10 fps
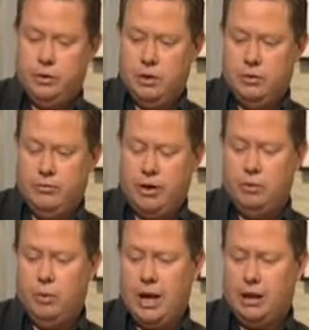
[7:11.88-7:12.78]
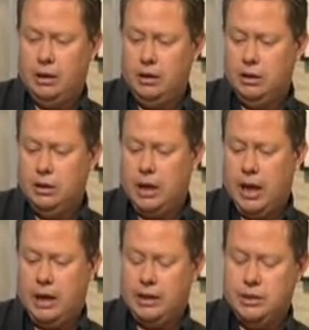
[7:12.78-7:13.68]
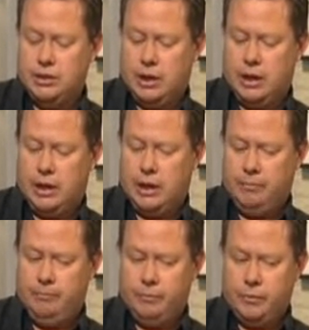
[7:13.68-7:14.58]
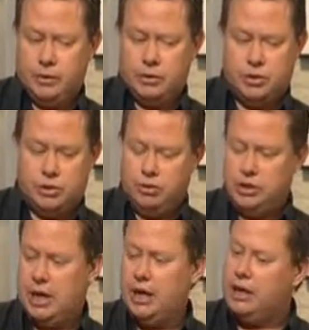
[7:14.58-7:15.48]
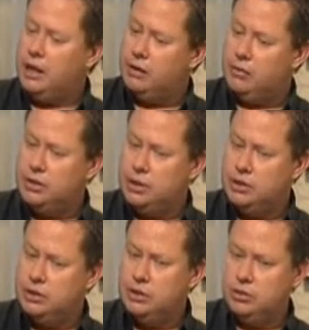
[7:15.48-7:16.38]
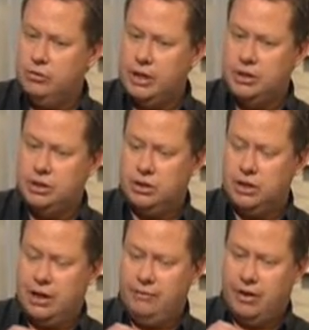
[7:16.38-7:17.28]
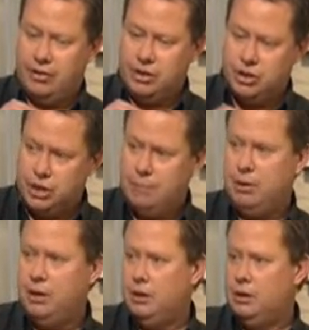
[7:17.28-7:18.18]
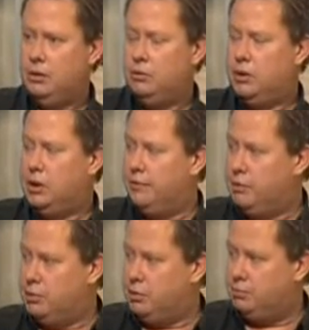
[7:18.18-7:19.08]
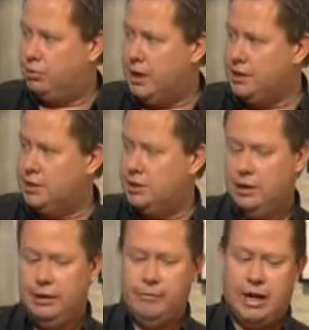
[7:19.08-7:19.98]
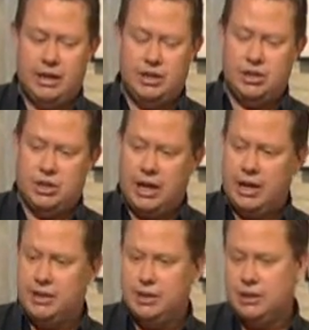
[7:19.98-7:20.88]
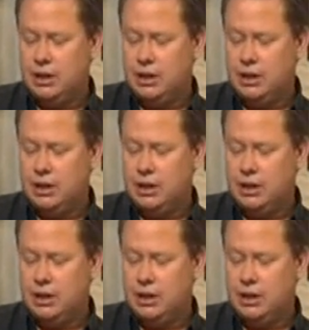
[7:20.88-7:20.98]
very well, and the stories I hear is that he's already started getting very chippy with the Liverpool press. Any slight...